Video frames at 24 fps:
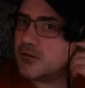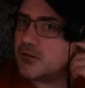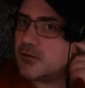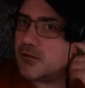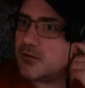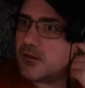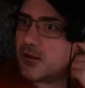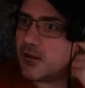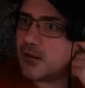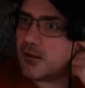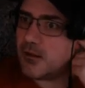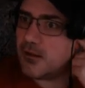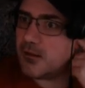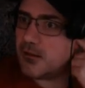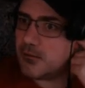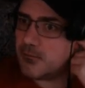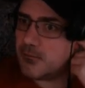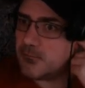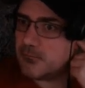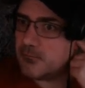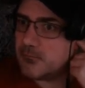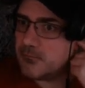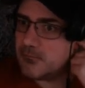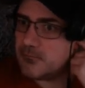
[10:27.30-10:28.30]

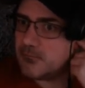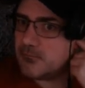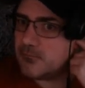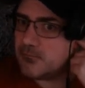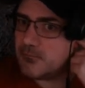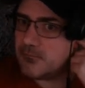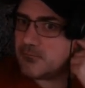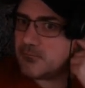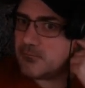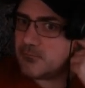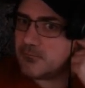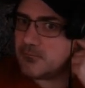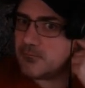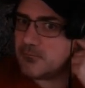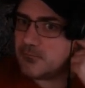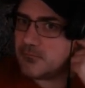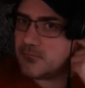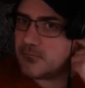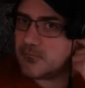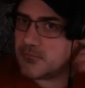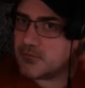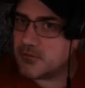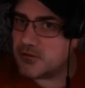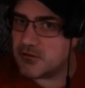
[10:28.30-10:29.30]
Um,
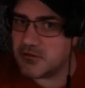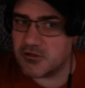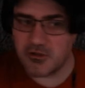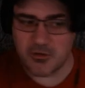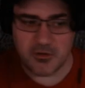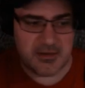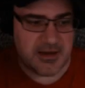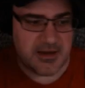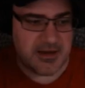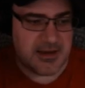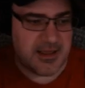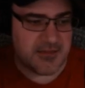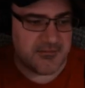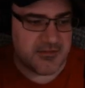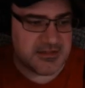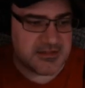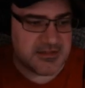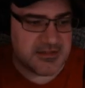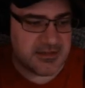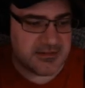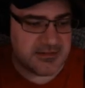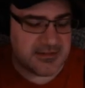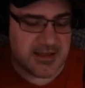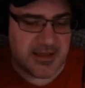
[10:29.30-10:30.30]
so like, having
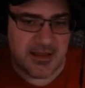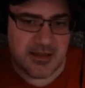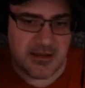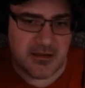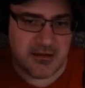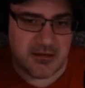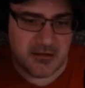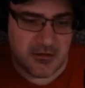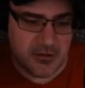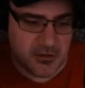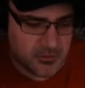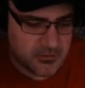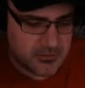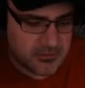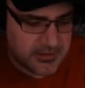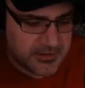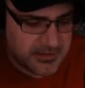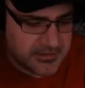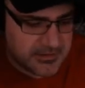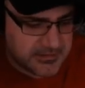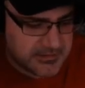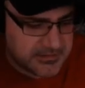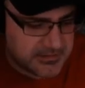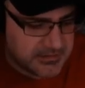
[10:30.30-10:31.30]
said that,
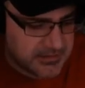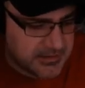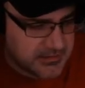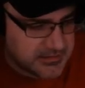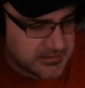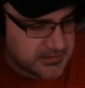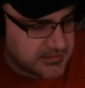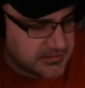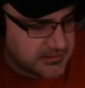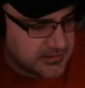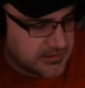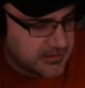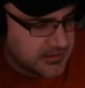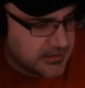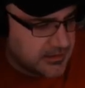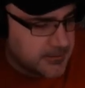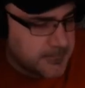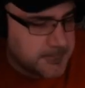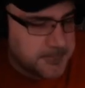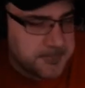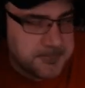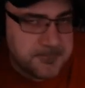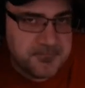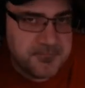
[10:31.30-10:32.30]
like, it's
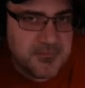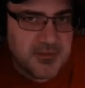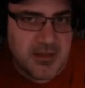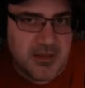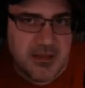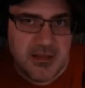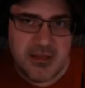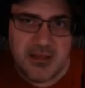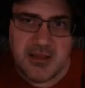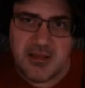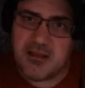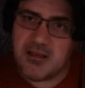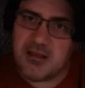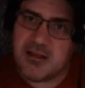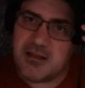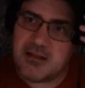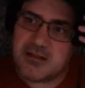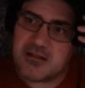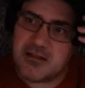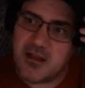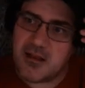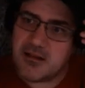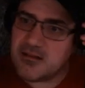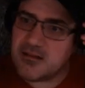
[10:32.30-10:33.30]

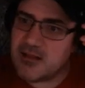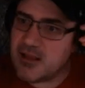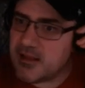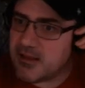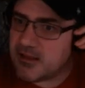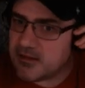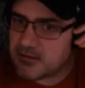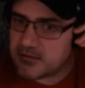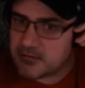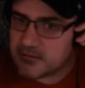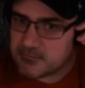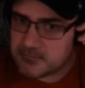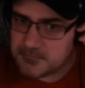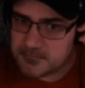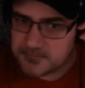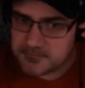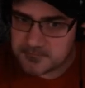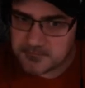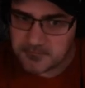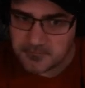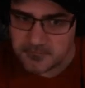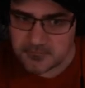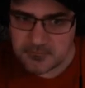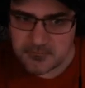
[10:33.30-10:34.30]
not like
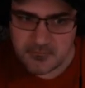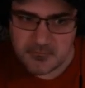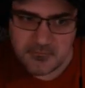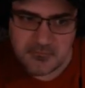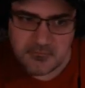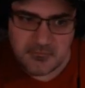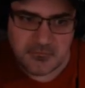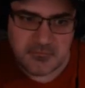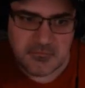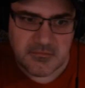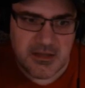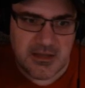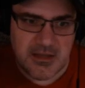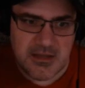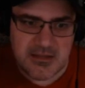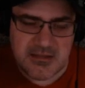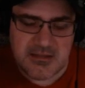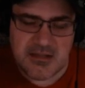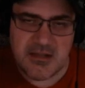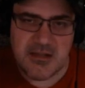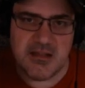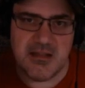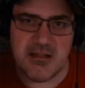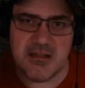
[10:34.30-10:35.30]
it's
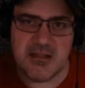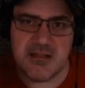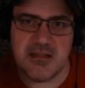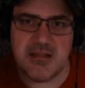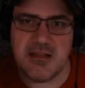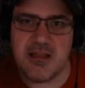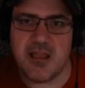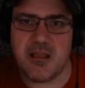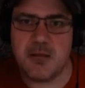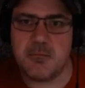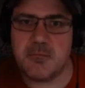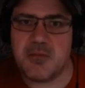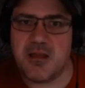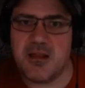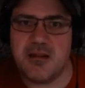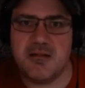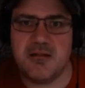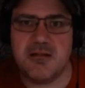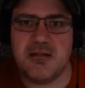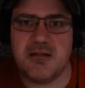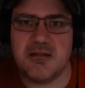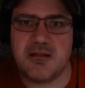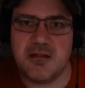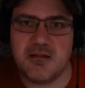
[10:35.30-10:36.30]
an easy game by
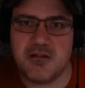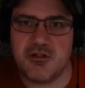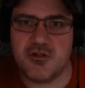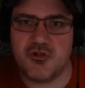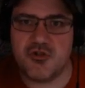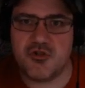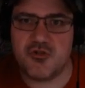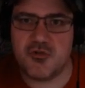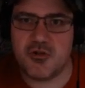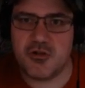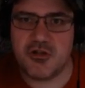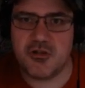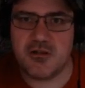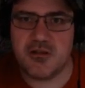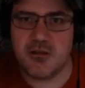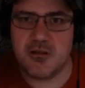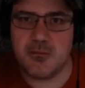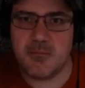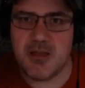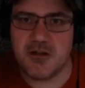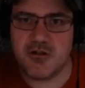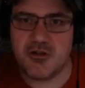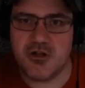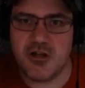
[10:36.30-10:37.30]
any stretch of the
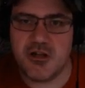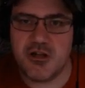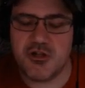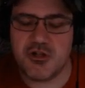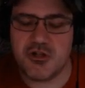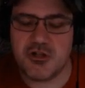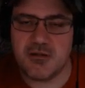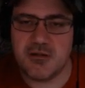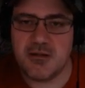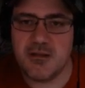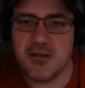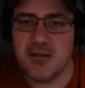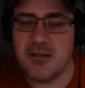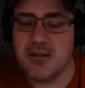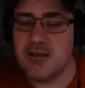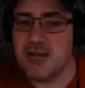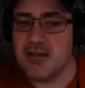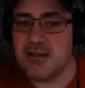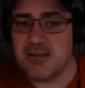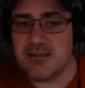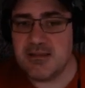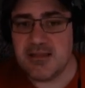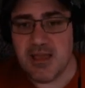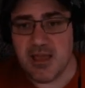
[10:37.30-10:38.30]
imagination.
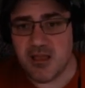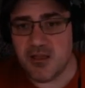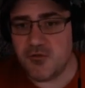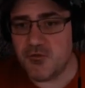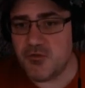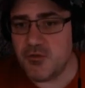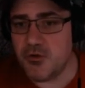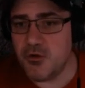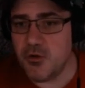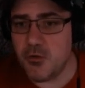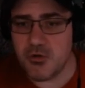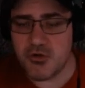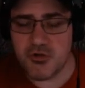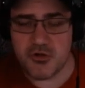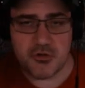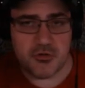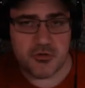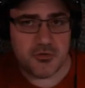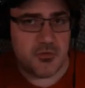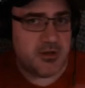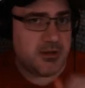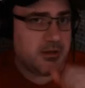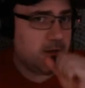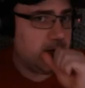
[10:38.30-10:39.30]
Yeah, if you know what you're
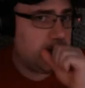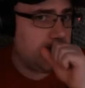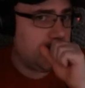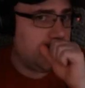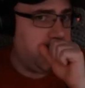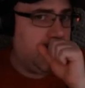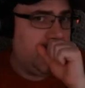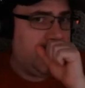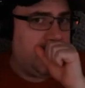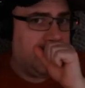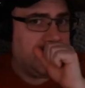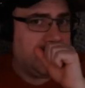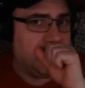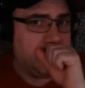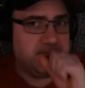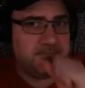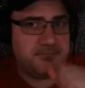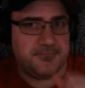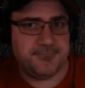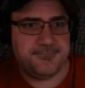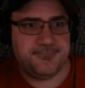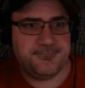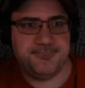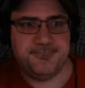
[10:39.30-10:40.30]
doing,
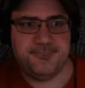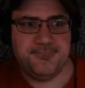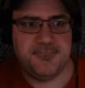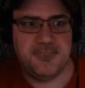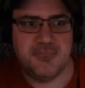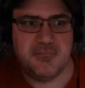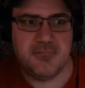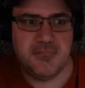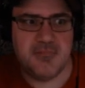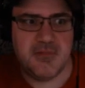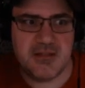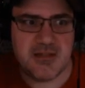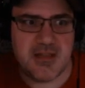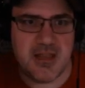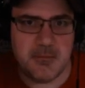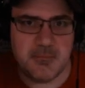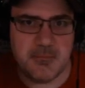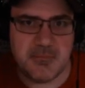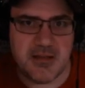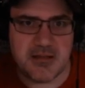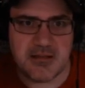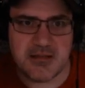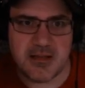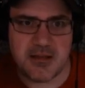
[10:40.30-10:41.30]
this game
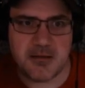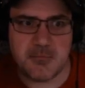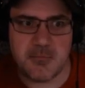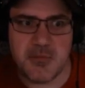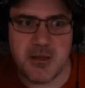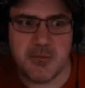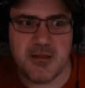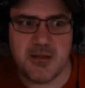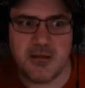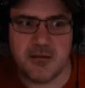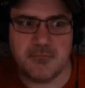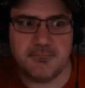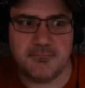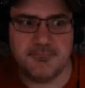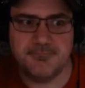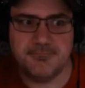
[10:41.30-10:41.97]
takes like maybe